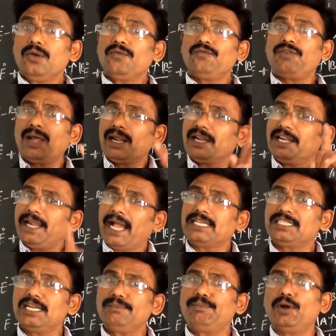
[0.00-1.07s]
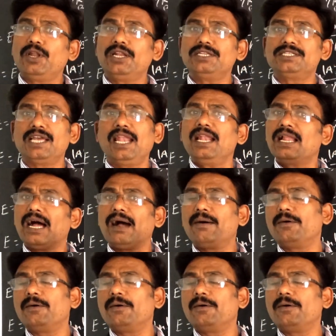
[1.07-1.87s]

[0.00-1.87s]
for reduction potential,